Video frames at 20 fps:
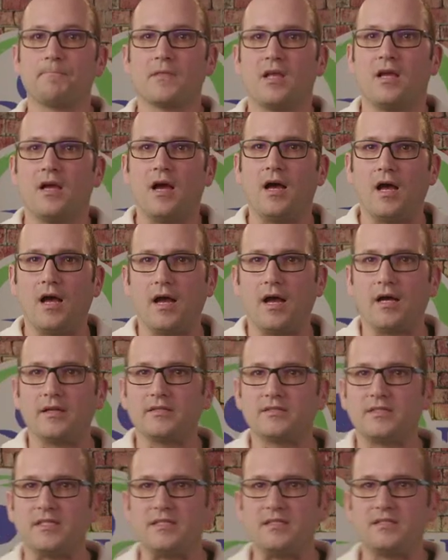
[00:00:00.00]
Uh,
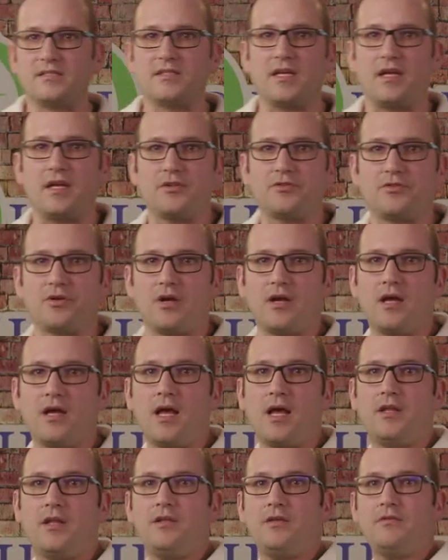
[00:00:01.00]
see Sandra,
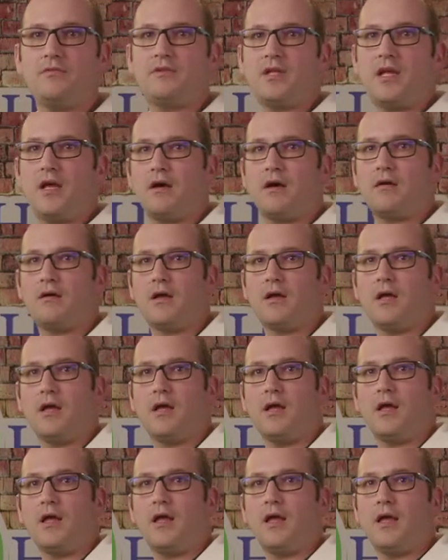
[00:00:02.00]
how do you tell
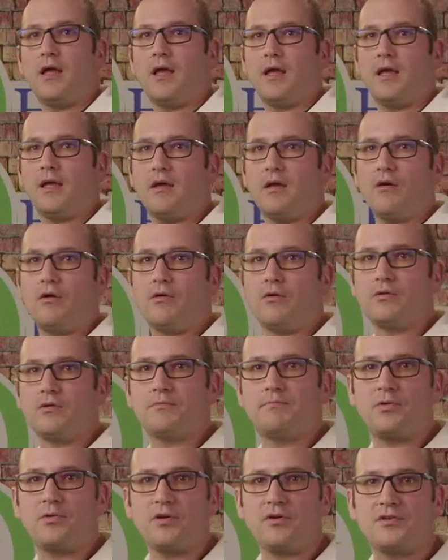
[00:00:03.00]
a
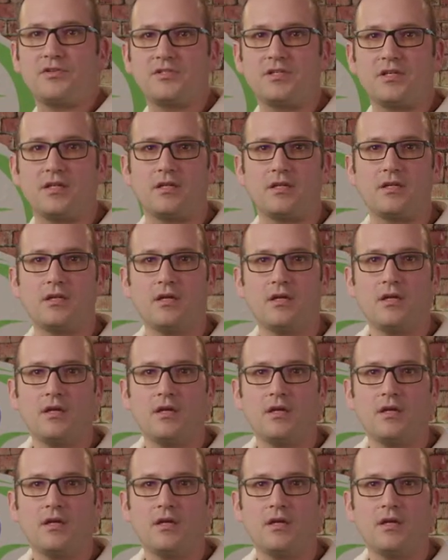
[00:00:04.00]
old person